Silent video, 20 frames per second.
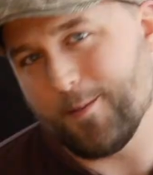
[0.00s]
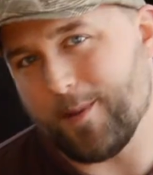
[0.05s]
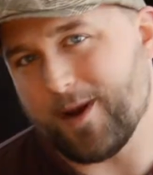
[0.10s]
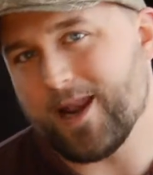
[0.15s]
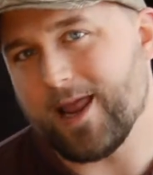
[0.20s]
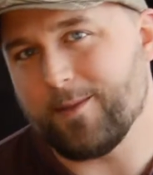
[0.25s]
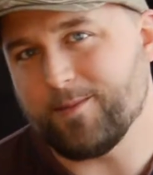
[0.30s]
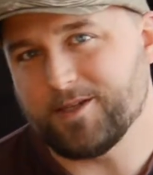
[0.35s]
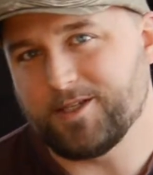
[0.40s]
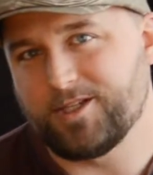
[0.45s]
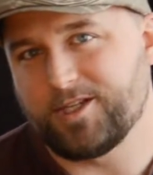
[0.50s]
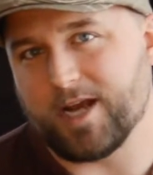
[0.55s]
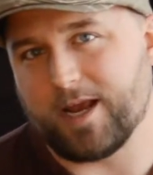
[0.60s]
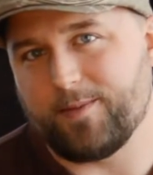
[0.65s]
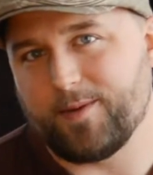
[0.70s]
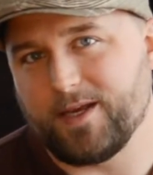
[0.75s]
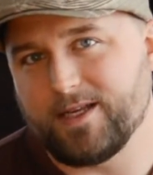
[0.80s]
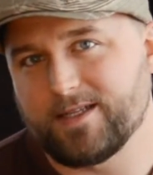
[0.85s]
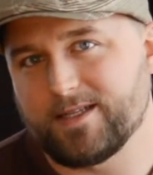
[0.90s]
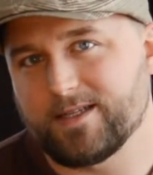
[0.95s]
My name is
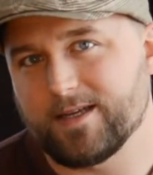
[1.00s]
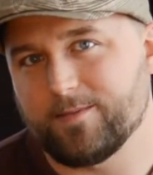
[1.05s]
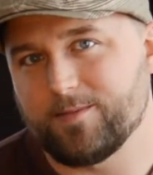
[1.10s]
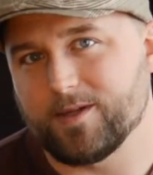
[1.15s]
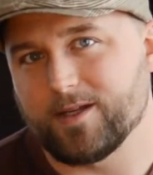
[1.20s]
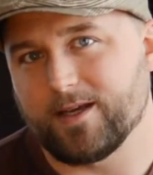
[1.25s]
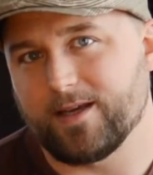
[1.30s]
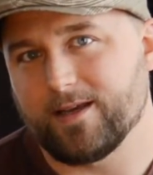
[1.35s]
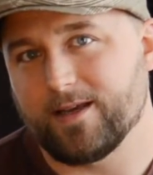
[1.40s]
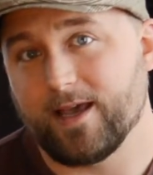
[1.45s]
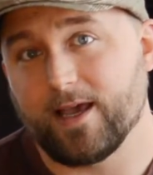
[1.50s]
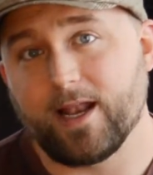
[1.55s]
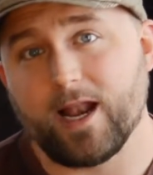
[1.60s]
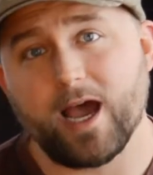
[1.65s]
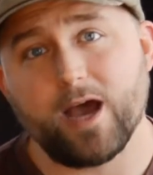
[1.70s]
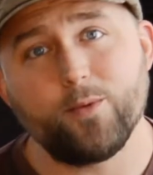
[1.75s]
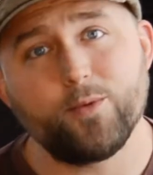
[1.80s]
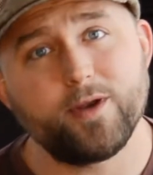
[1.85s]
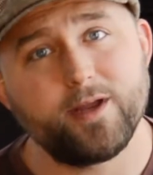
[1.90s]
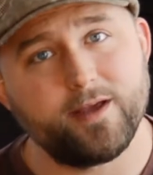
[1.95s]
JP Sibley, and
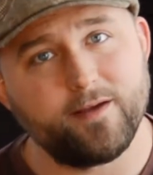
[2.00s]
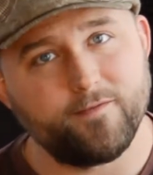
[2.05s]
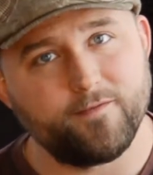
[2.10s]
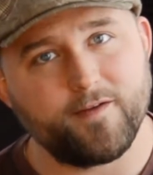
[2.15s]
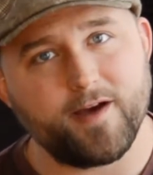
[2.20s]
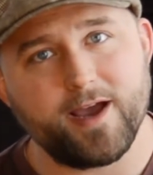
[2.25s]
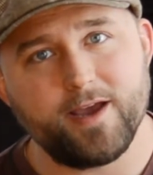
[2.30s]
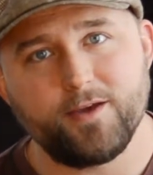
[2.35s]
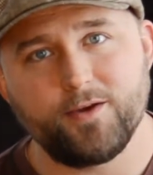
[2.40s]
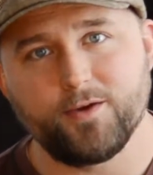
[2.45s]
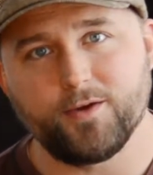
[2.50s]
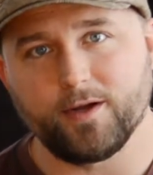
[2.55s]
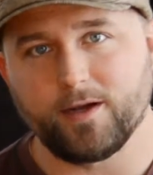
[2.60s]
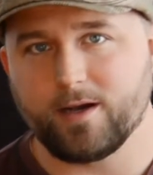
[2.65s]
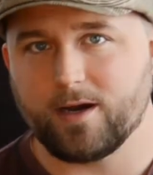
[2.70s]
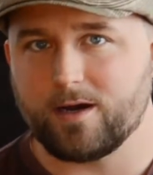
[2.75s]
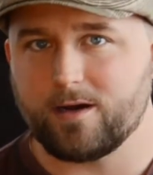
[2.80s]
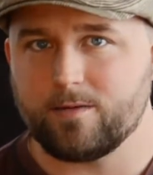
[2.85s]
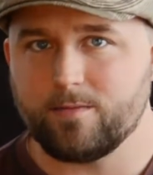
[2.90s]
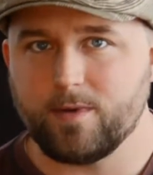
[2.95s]
I want to invite you to
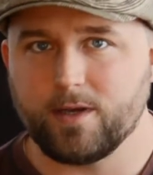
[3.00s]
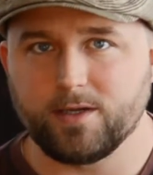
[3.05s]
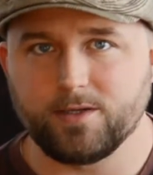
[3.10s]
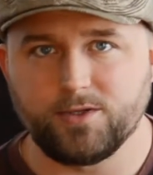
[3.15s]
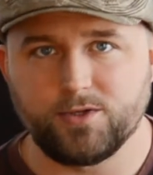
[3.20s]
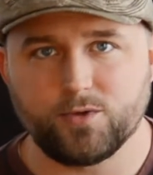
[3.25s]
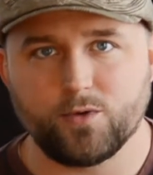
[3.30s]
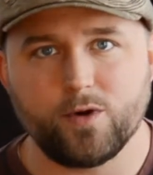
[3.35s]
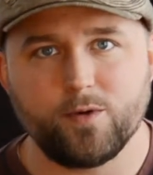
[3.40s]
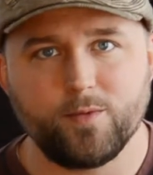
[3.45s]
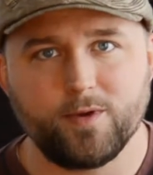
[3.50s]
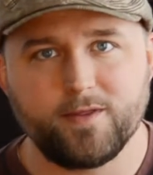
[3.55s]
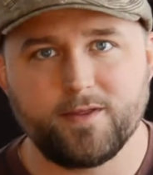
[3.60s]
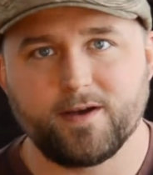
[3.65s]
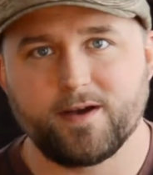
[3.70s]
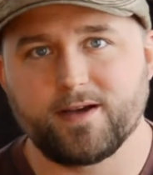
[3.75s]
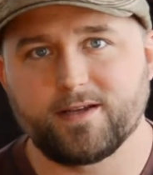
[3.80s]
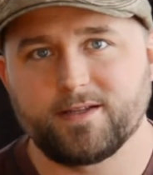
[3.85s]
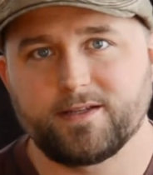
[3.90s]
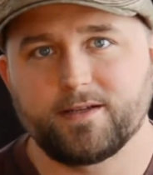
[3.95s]
come and join with
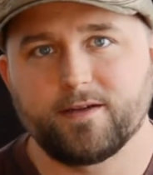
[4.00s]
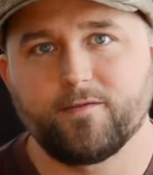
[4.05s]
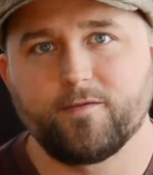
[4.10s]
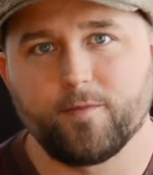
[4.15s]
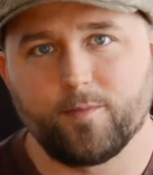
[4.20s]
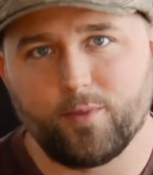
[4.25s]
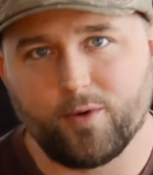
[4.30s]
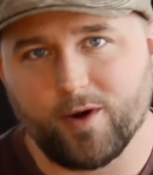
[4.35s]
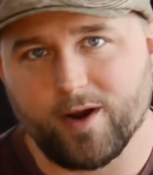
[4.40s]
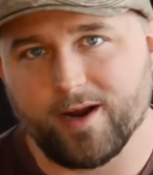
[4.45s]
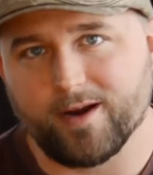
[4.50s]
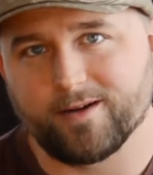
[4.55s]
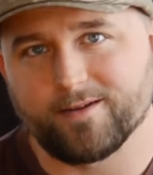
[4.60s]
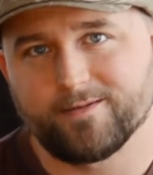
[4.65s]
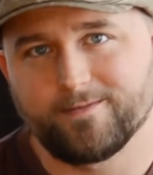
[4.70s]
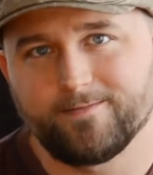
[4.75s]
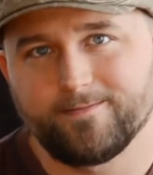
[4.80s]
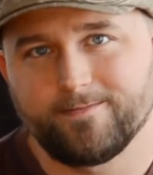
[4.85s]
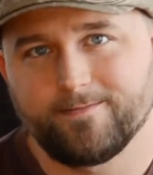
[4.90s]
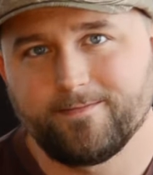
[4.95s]
us for prayer.
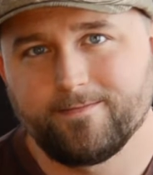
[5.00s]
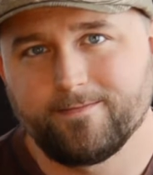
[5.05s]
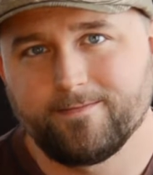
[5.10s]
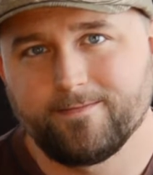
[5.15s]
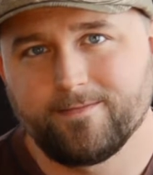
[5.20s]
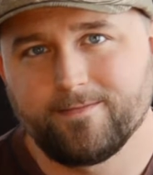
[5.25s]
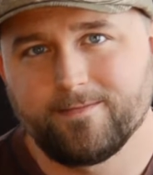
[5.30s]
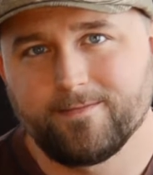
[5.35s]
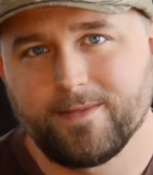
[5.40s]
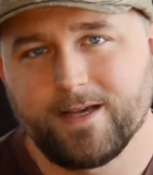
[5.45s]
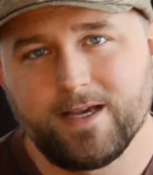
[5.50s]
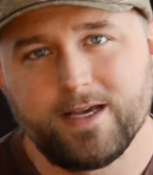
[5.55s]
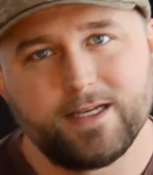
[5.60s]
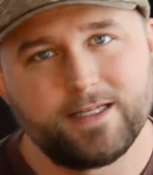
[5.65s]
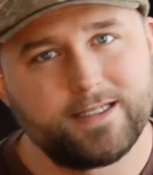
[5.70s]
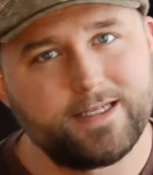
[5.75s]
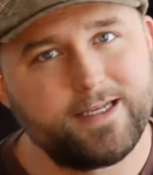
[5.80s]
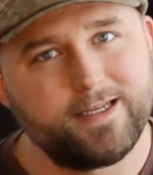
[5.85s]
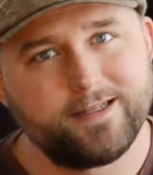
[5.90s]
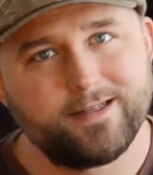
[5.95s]

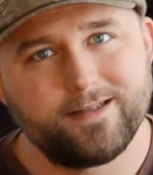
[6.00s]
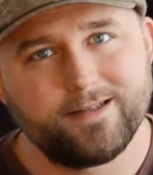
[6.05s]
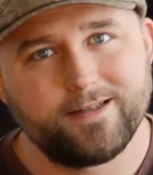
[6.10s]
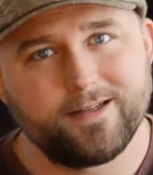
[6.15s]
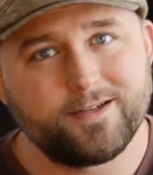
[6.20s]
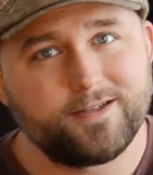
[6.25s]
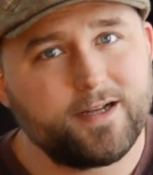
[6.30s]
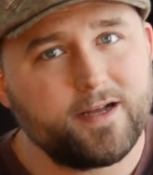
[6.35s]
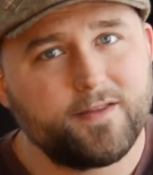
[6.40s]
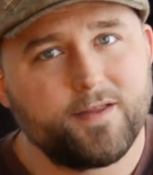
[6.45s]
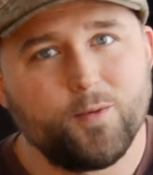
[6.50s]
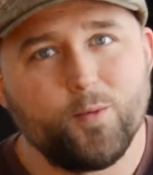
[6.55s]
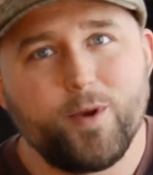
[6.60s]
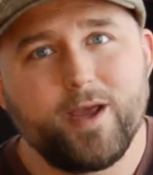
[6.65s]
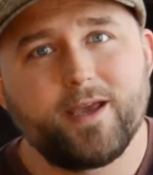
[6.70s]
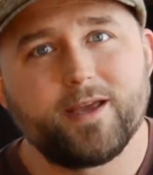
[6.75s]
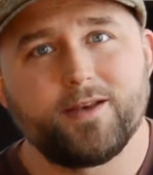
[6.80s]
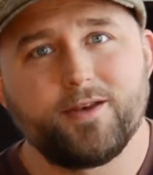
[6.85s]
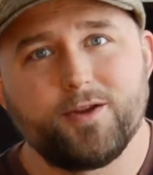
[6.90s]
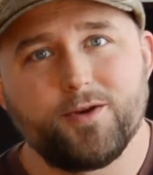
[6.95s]
See, there's nothing we
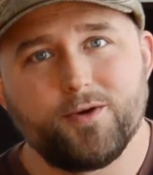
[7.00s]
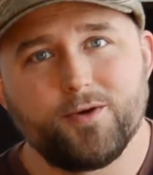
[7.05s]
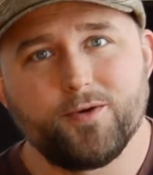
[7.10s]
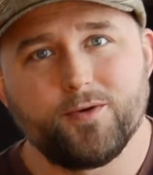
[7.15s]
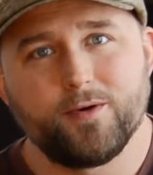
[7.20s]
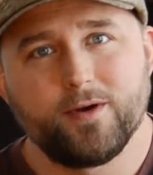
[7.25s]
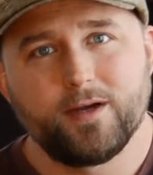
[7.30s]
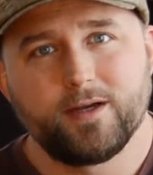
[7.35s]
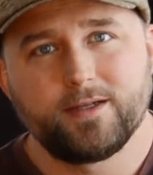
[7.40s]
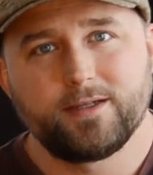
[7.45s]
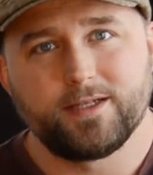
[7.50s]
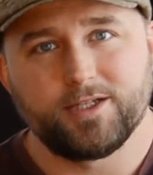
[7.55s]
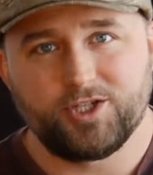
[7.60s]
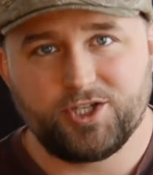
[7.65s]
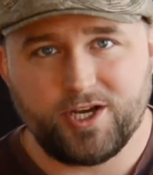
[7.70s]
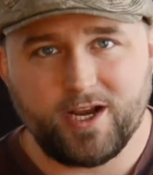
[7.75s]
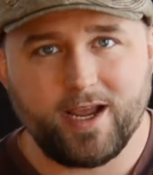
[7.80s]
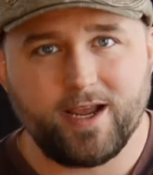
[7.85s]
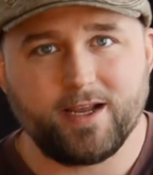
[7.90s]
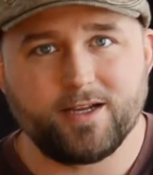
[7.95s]
can do to
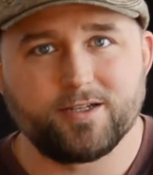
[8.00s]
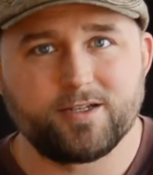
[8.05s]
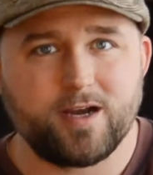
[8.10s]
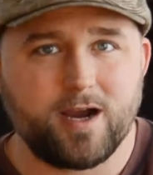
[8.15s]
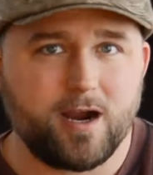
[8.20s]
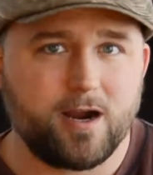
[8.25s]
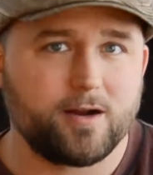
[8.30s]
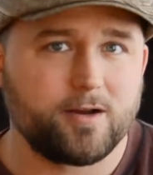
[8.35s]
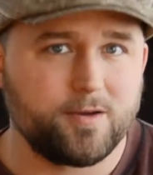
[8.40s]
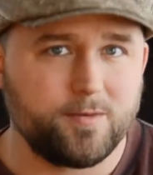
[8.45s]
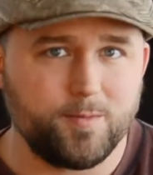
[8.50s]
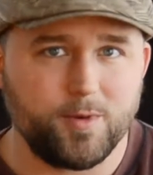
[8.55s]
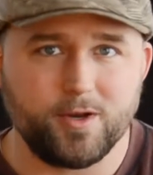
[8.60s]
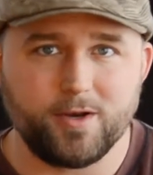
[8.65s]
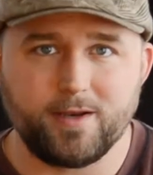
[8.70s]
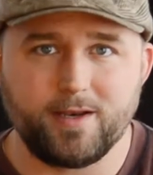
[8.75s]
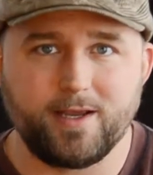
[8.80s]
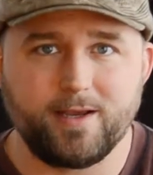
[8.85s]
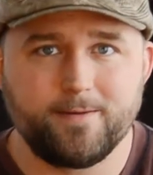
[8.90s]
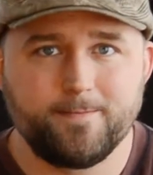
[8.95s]
change our
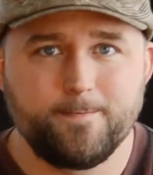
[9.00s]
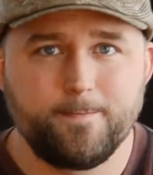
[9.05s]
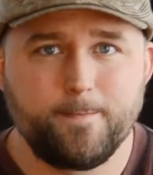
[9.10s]
community.